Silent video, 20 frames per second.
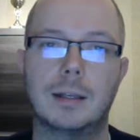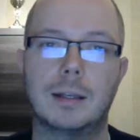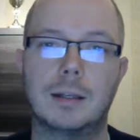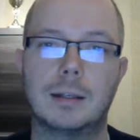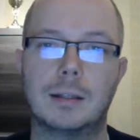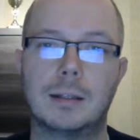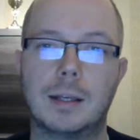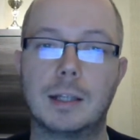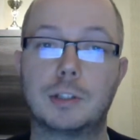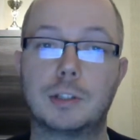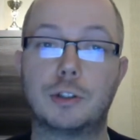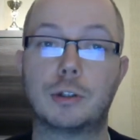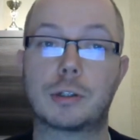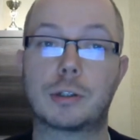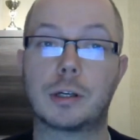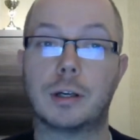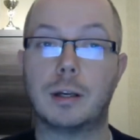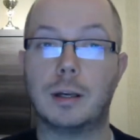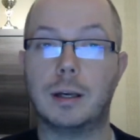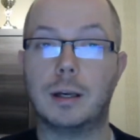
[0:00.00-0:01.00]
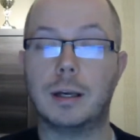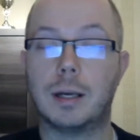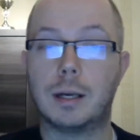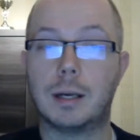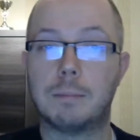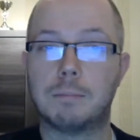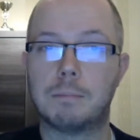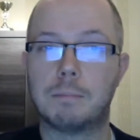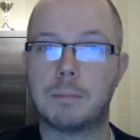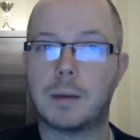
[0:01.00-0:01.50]
Yeah, sure.
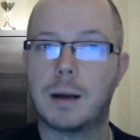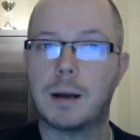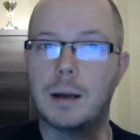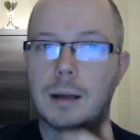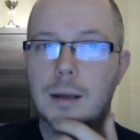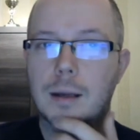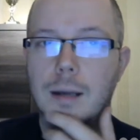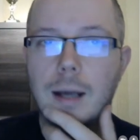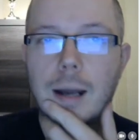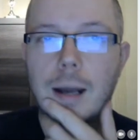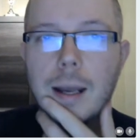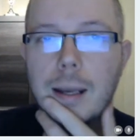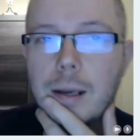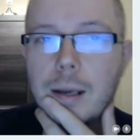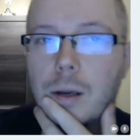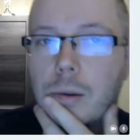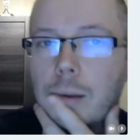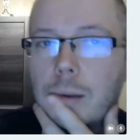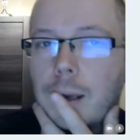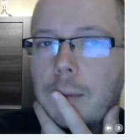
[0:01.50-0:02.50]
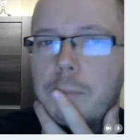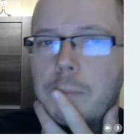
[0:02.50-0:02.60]
I'm